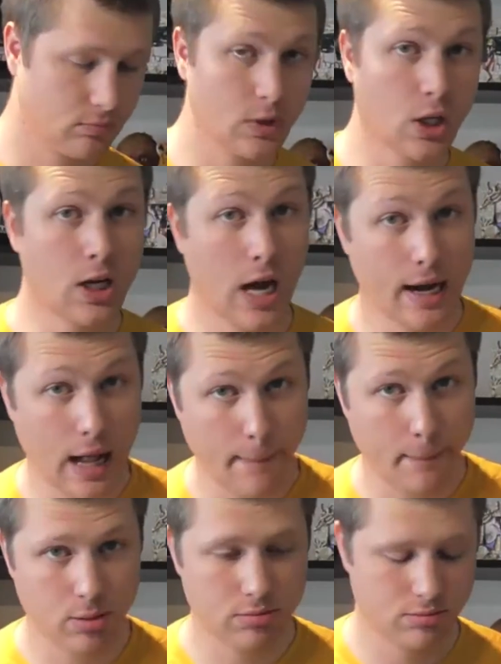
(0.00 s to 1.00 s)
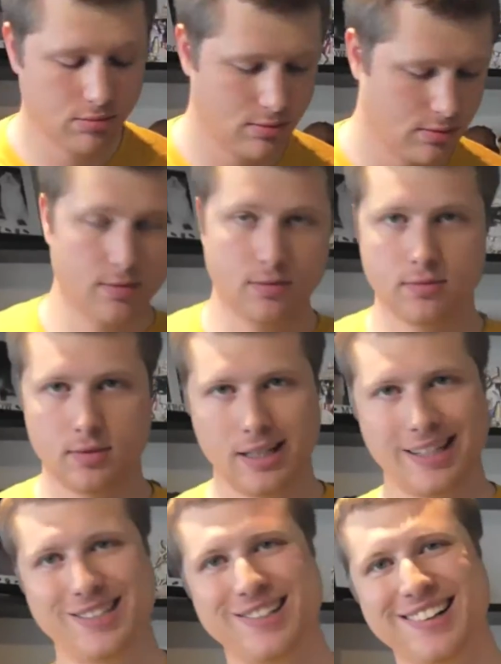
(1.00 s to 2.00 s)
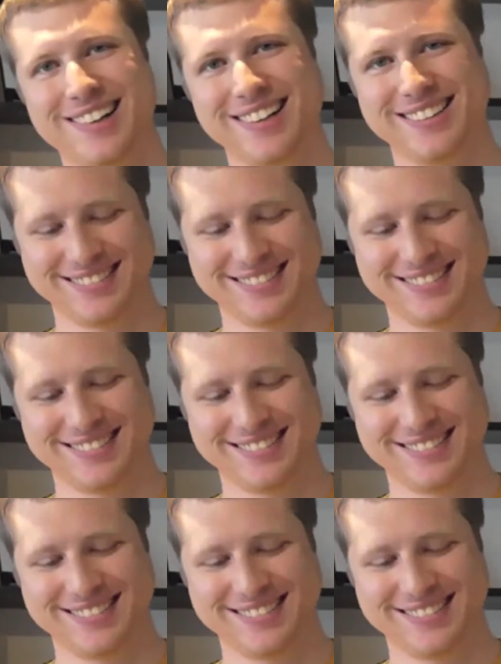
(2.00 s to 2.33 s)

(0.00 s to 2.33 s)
cut up, and sugar.